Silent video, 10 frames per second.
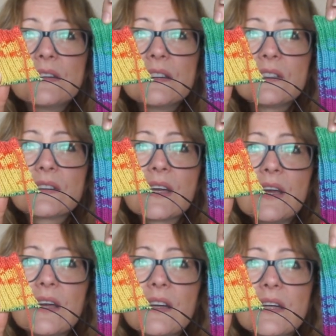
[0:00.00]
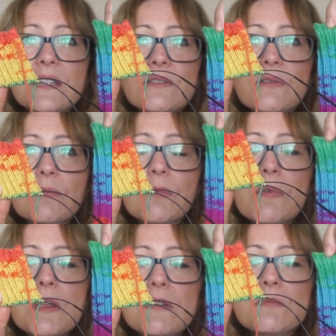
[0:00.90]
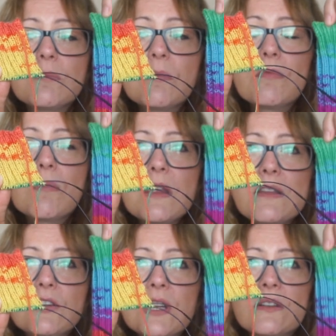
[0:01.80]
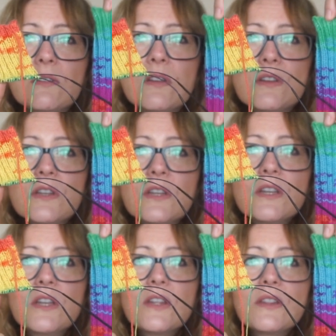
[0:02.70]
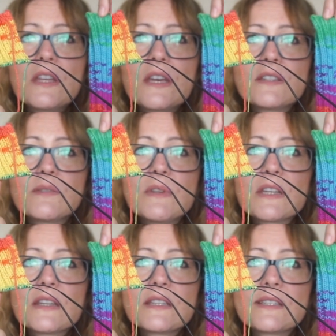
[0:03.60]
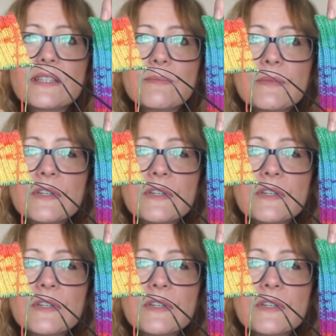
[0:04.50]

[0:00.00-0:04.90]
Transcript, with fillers: He doesn't care. I didn't re rejiggle the yarn to make it the same.